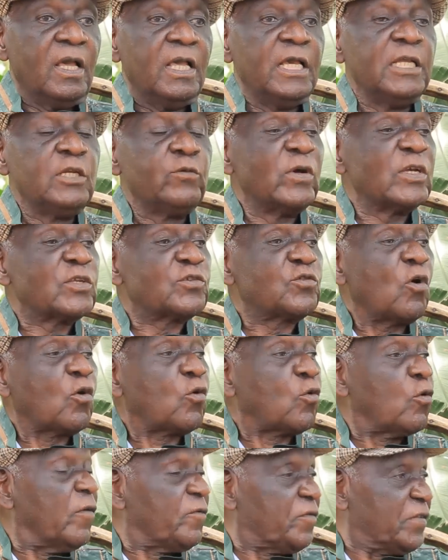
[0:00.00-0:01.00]
And we were so
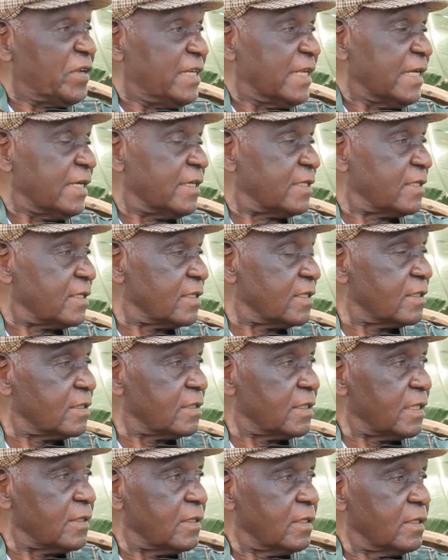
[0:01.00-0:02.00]
confident.
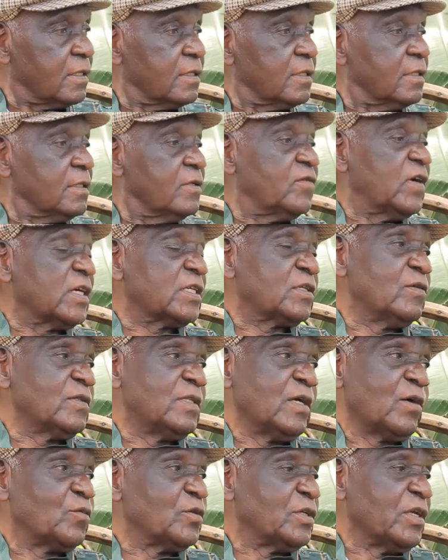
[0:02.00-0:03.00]
In fact,
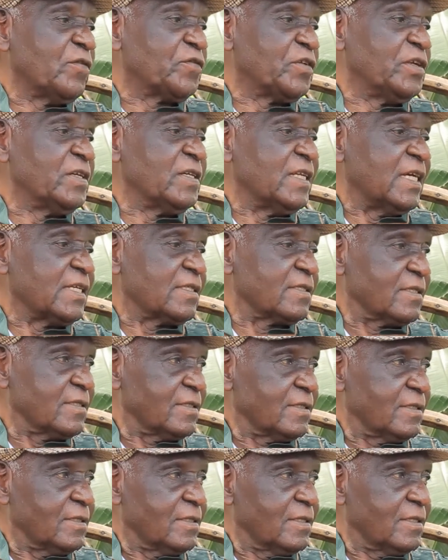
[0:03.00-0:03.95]
they could have killed us.